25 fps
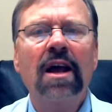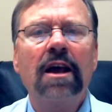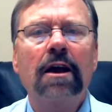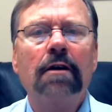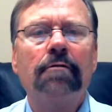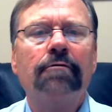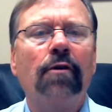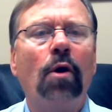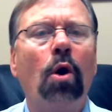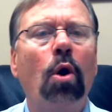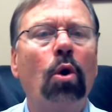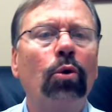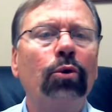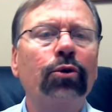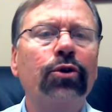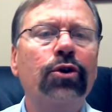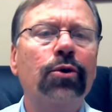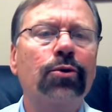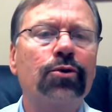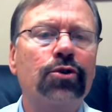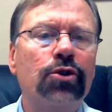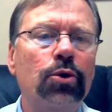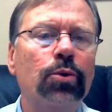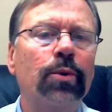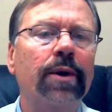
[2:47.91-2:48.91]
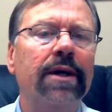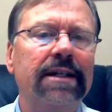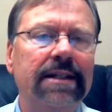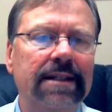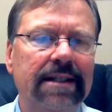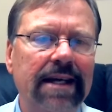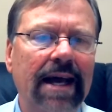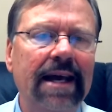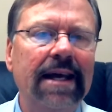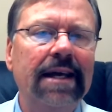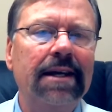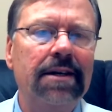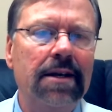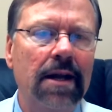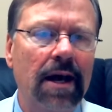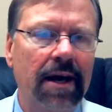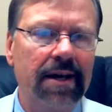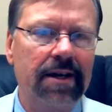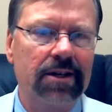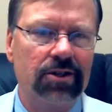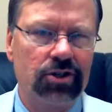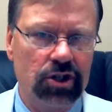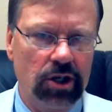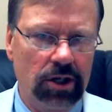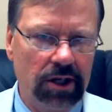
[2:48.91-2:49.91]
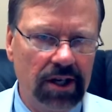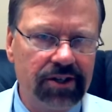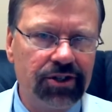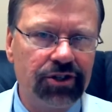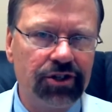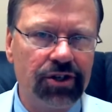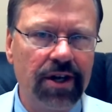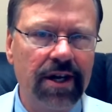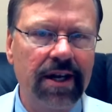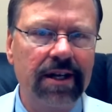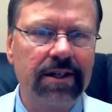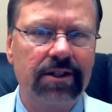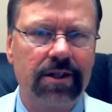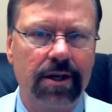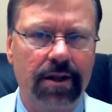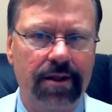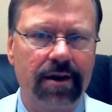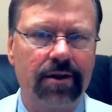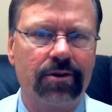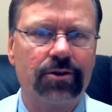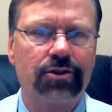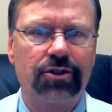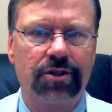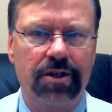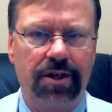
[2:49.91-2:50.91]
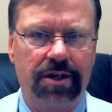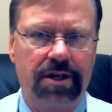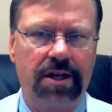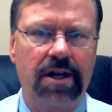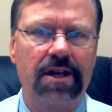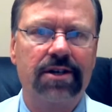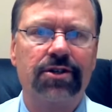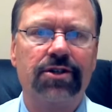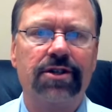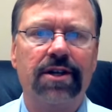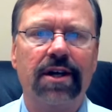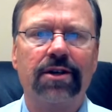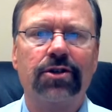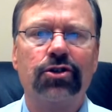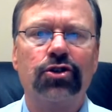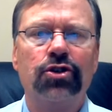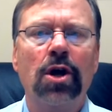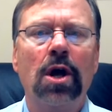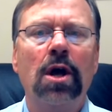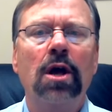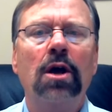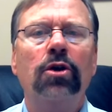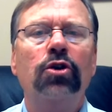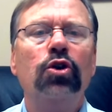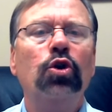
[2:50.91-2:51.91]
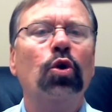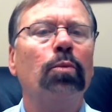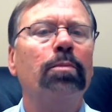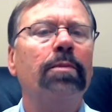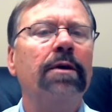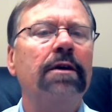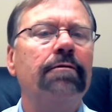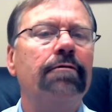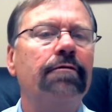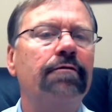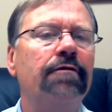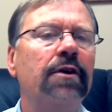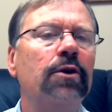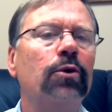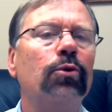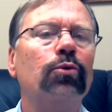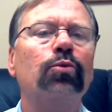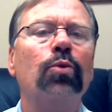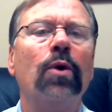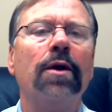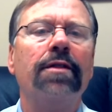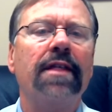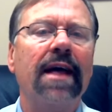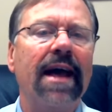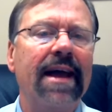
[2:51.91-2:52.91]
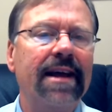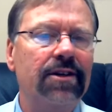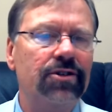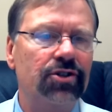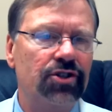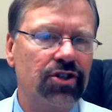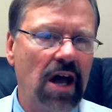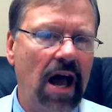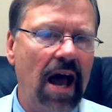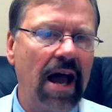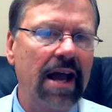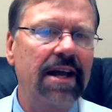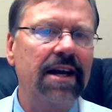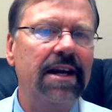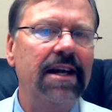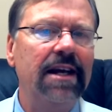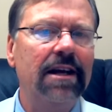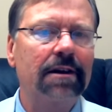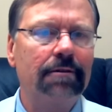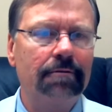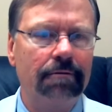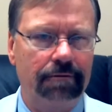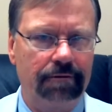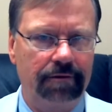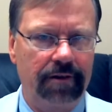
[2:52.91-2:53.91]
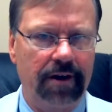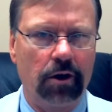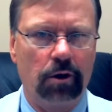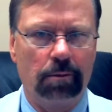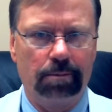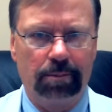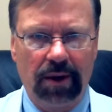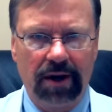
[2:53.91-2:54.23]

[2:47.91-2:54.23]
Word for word: If all you're doing day and night is listening to their statistics, you'll be filled with anxiety and fear.